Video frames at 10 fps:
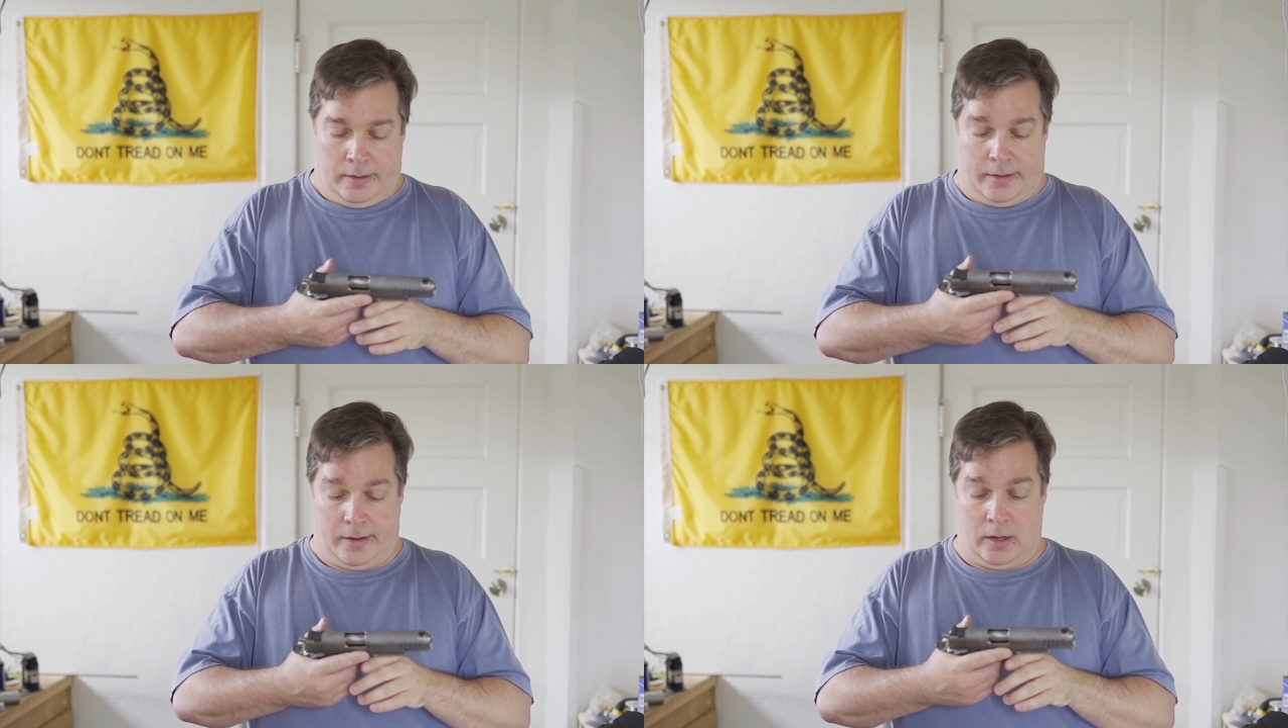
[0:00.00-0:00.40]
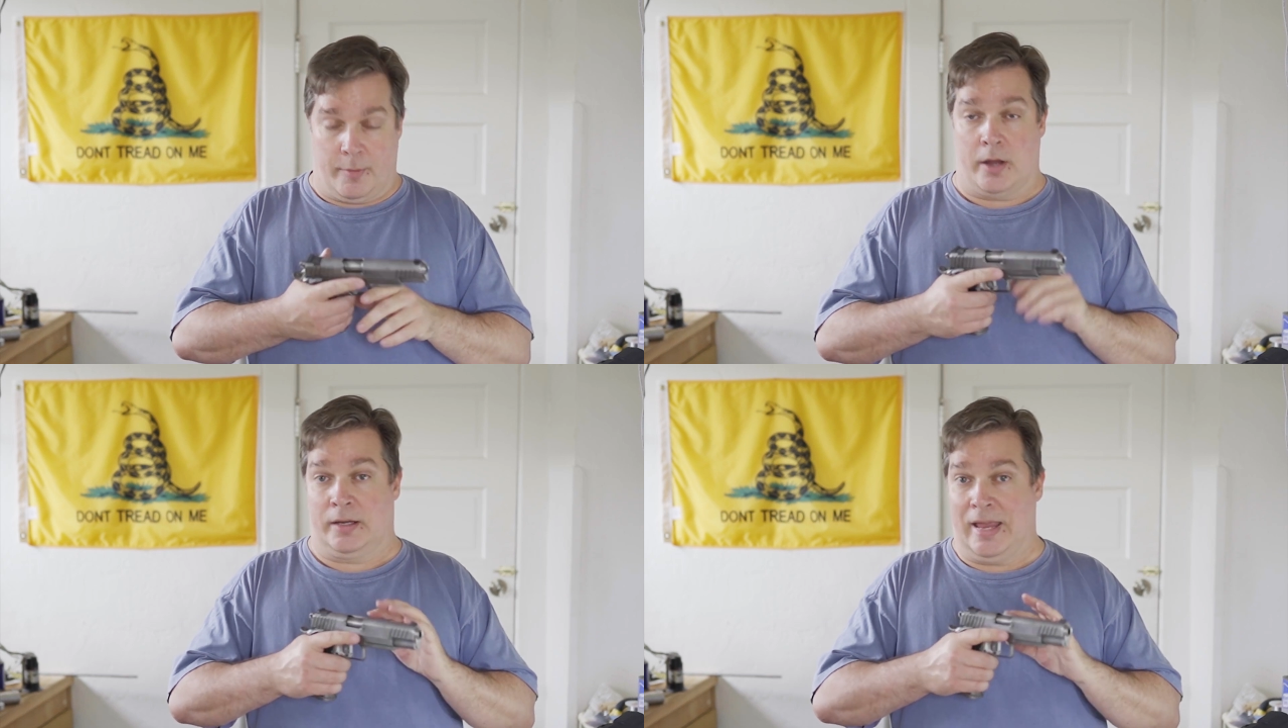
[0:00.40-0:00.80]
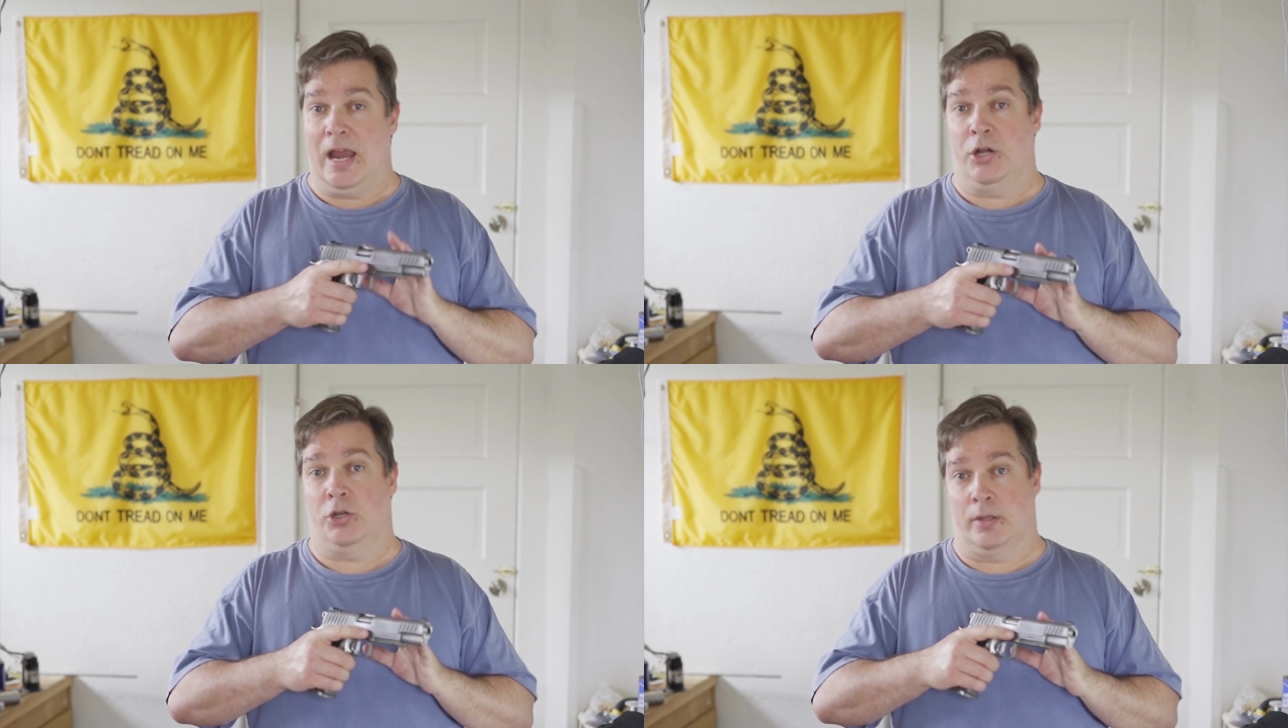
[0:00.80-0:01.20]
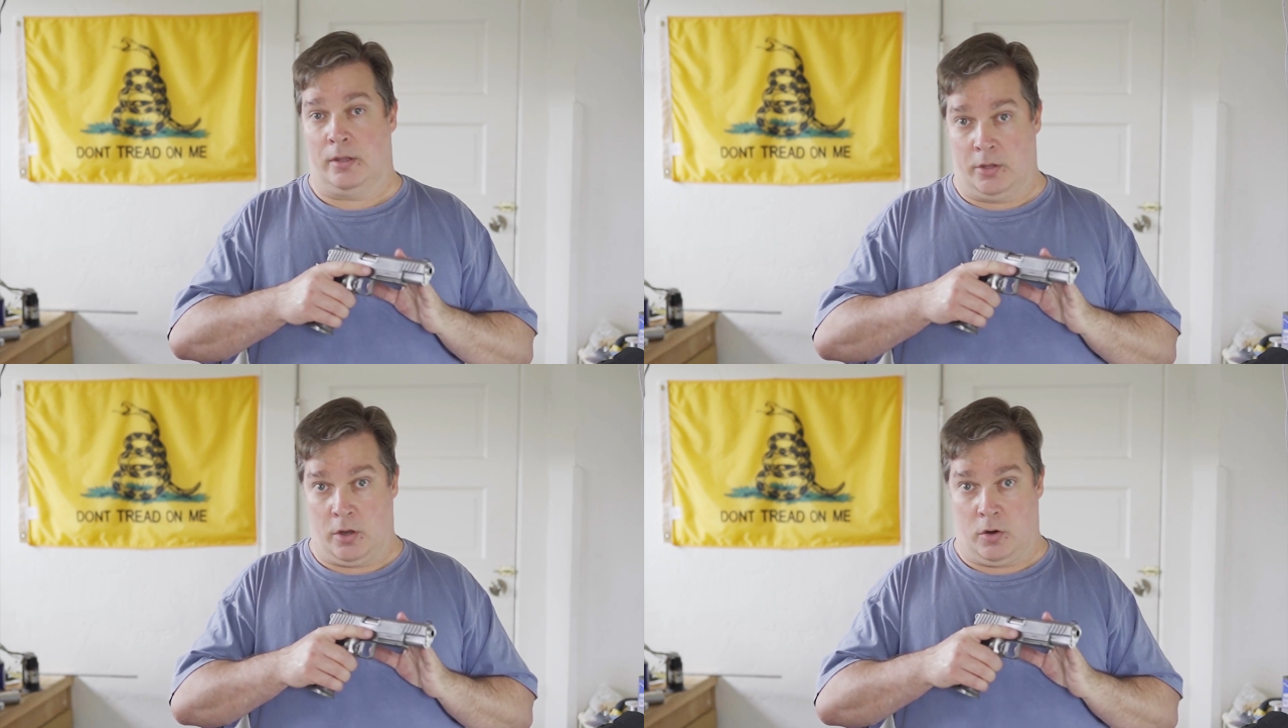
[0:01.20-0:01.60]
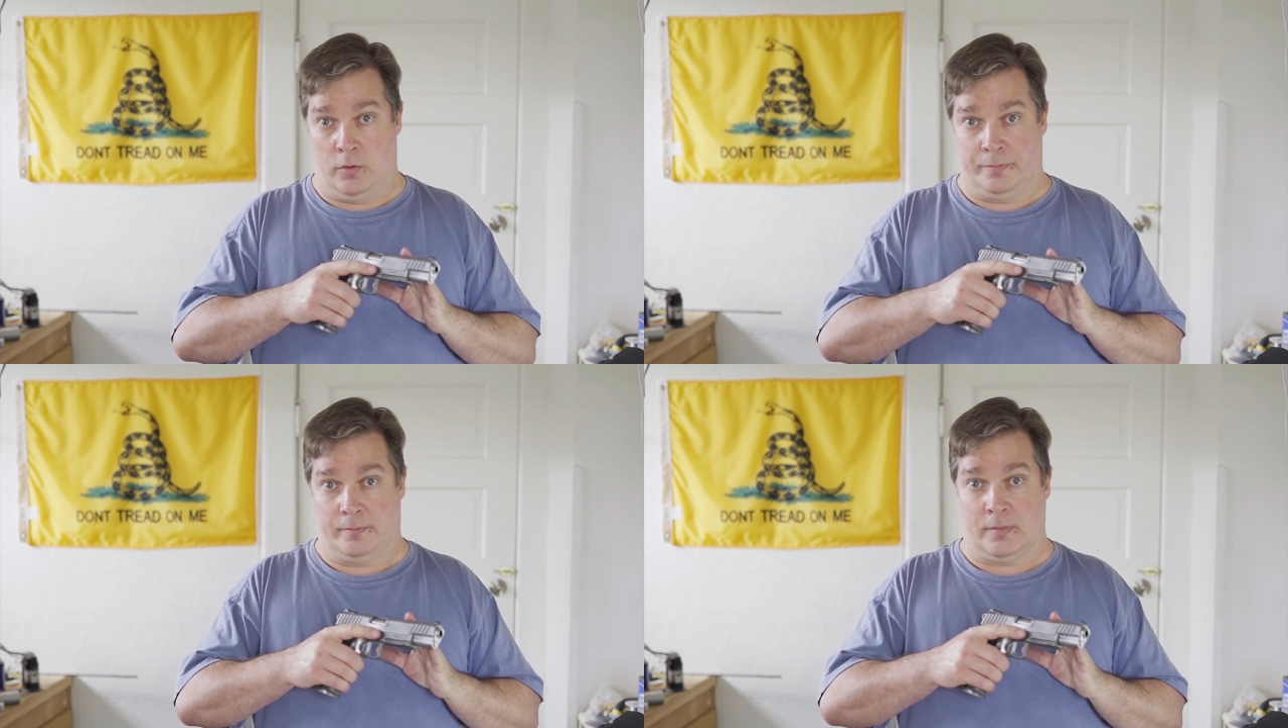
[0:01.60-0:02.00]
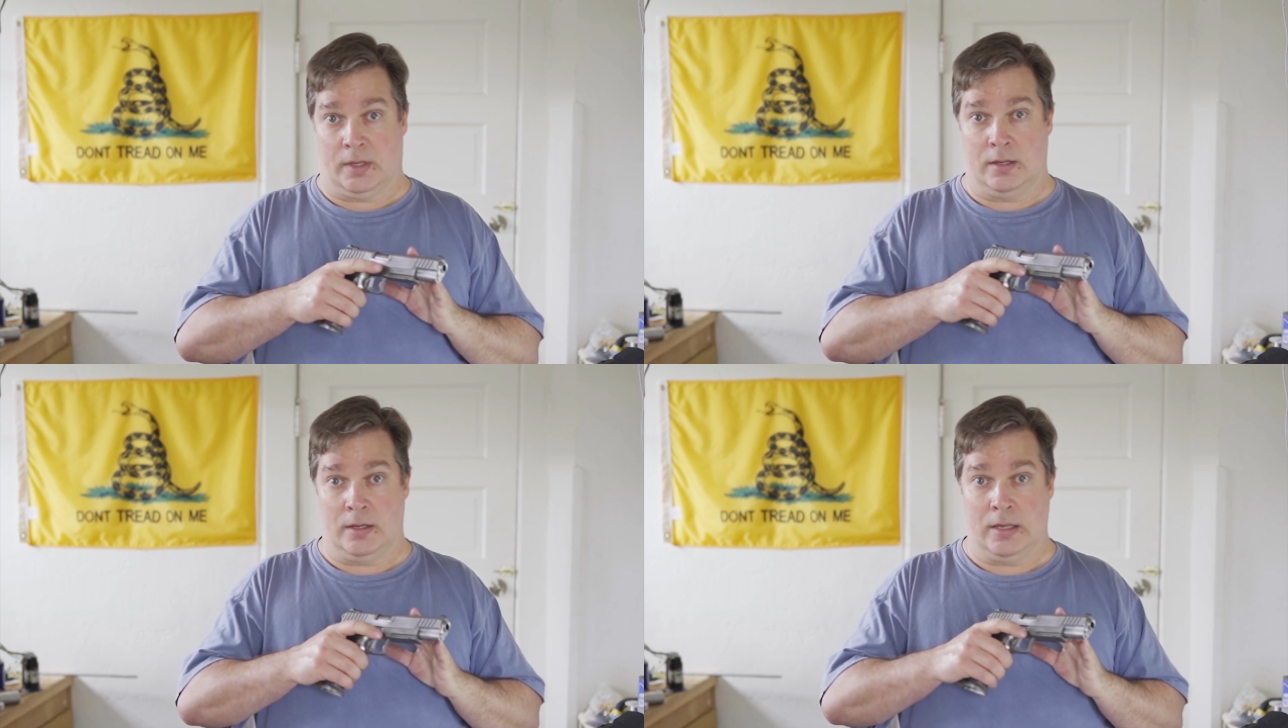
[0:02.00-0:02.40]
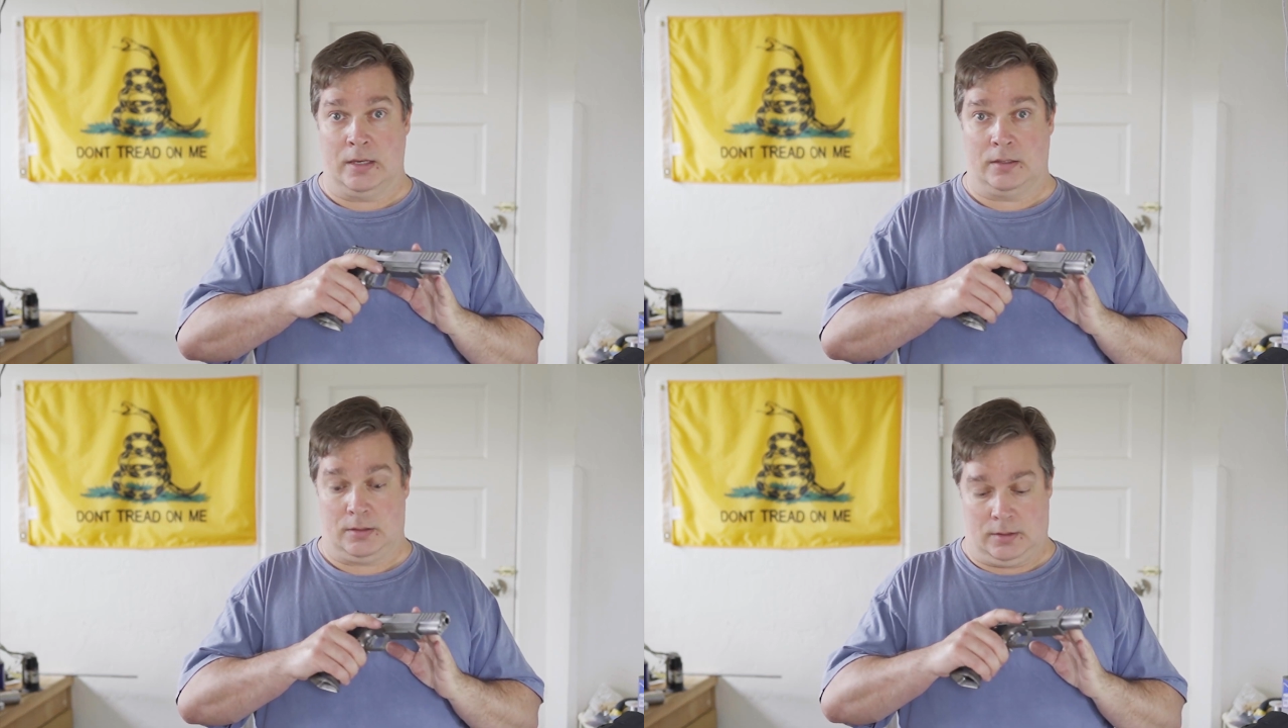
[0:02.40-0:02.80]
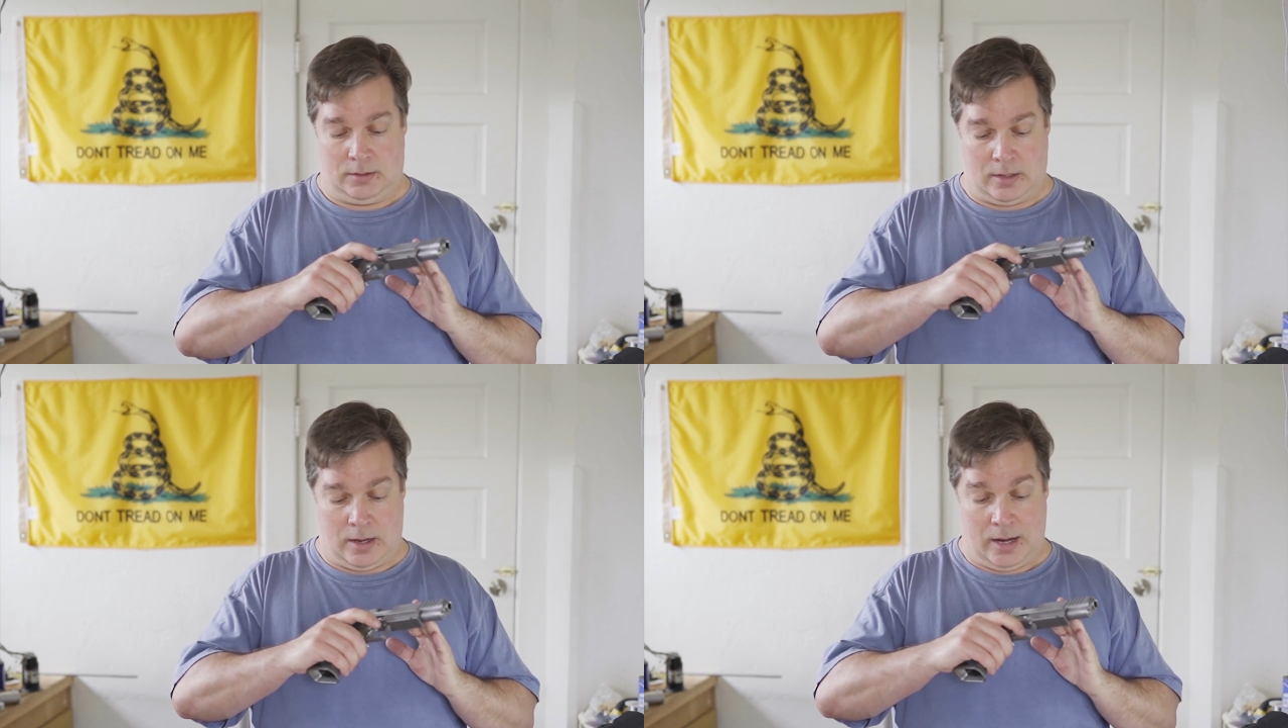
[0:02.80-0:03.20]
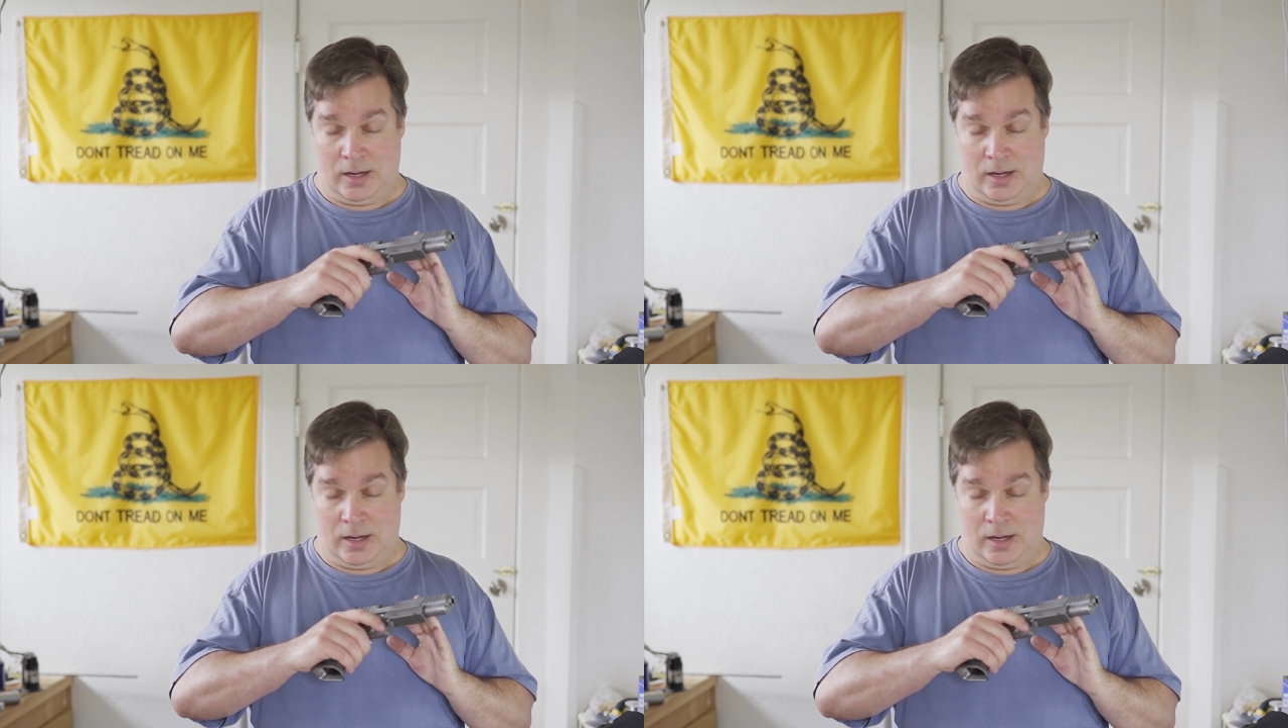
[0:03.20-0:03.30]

On occasion though, I